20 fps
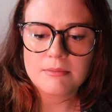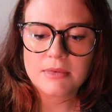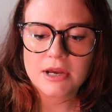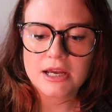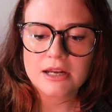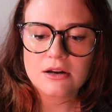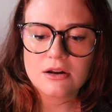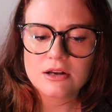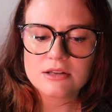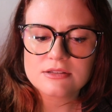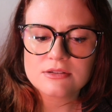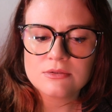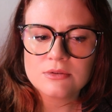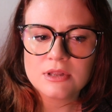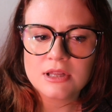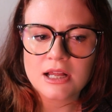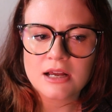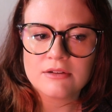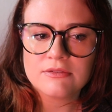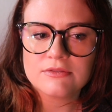I'd also
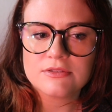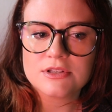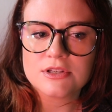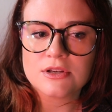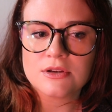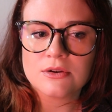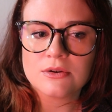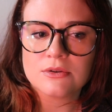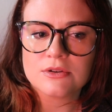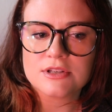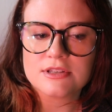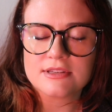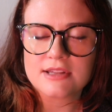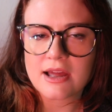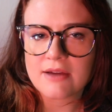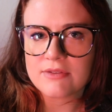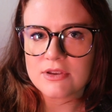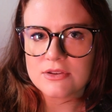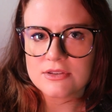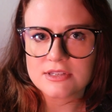love to just
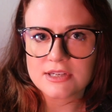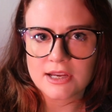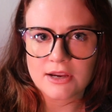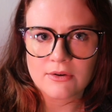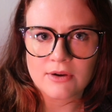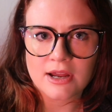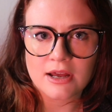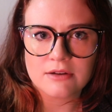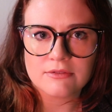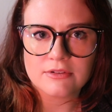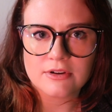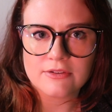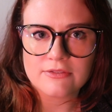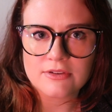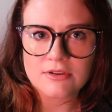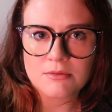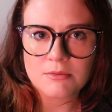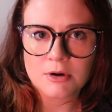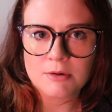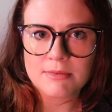have you stick around for a
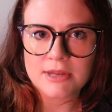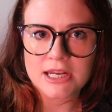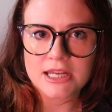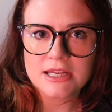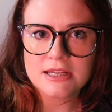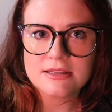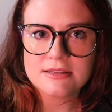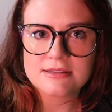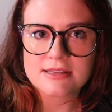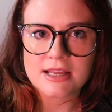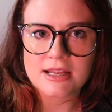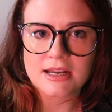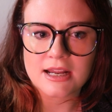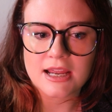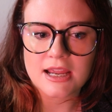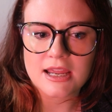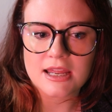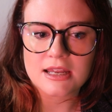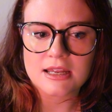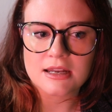few more minutes, and
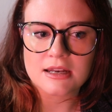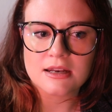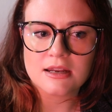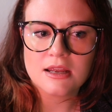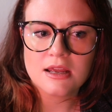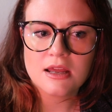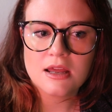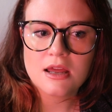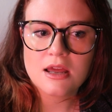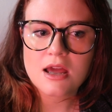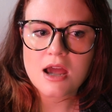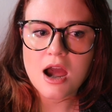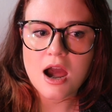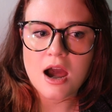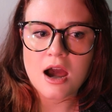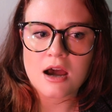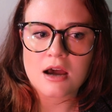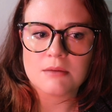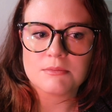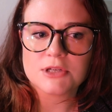I can
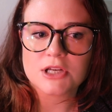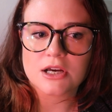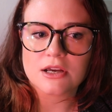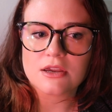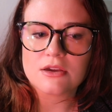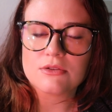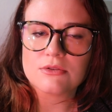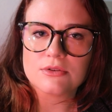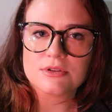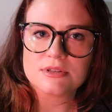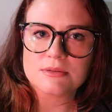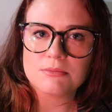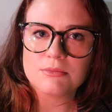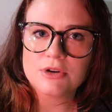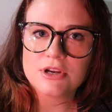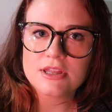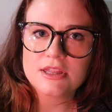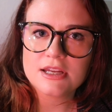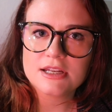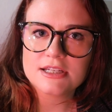talk you through some
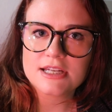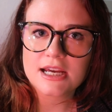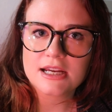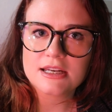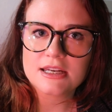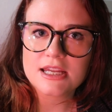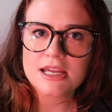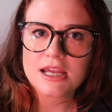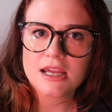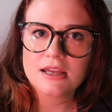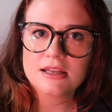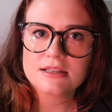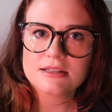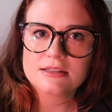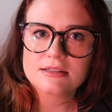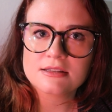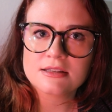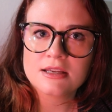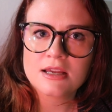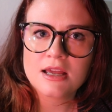breathing
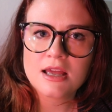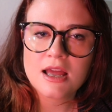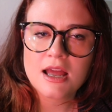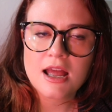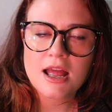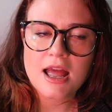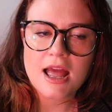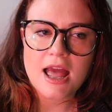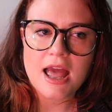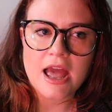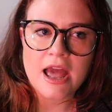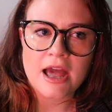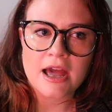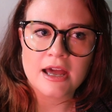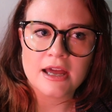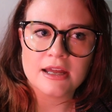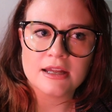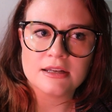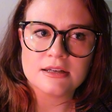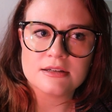techniques
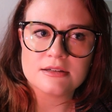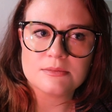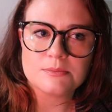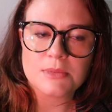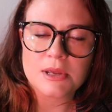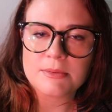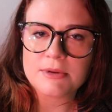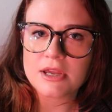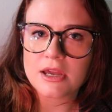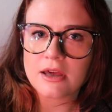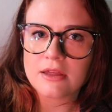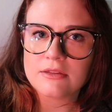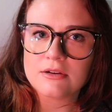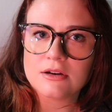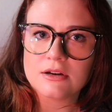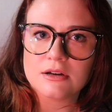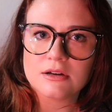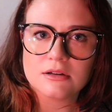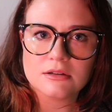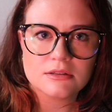and maybe
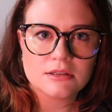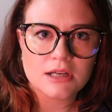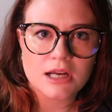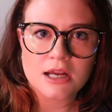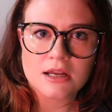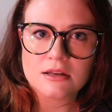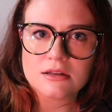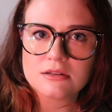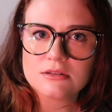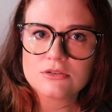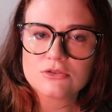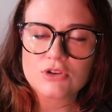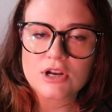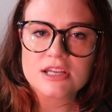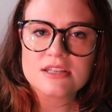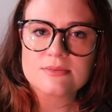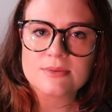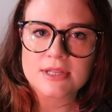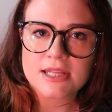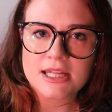other
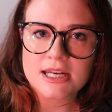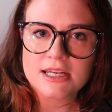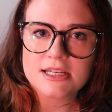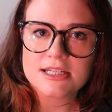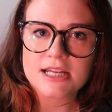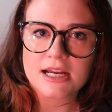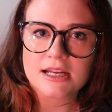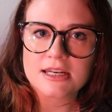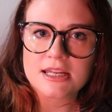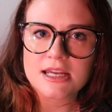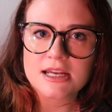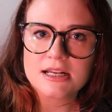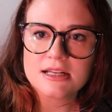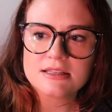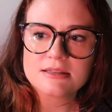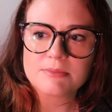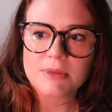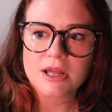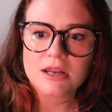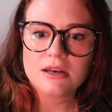stress-related
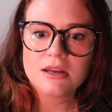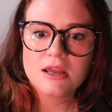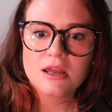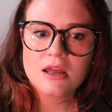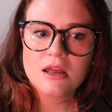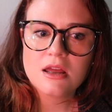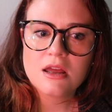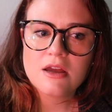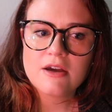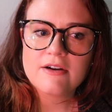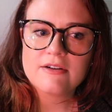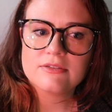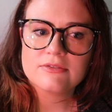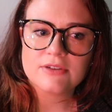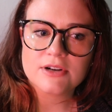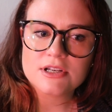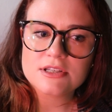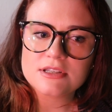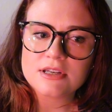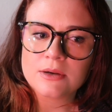techniques. But
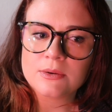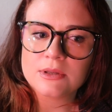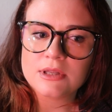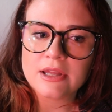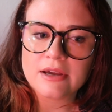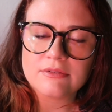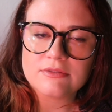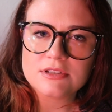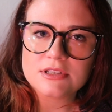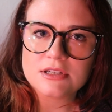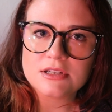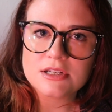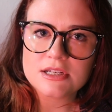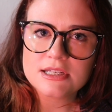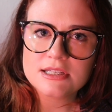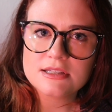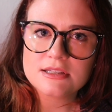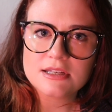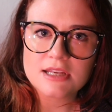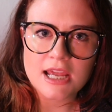first, I would love to
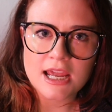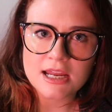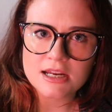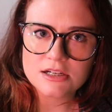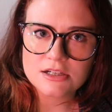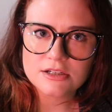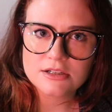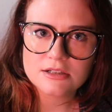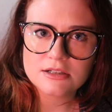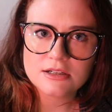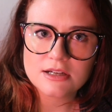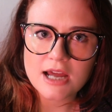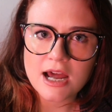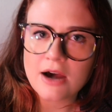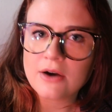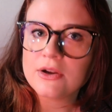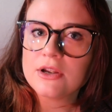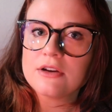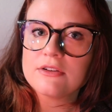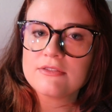just gauge
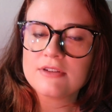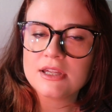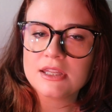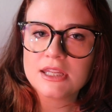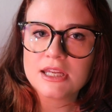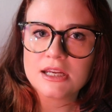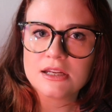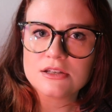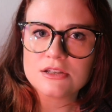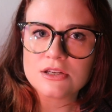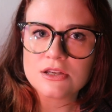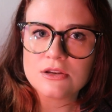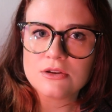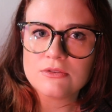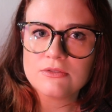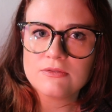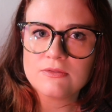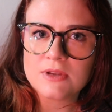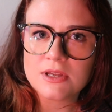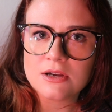how you're feeling. Do
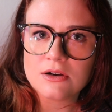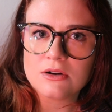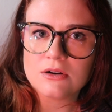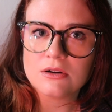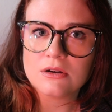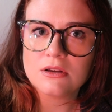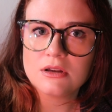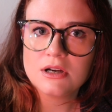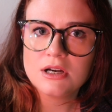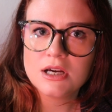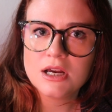you feel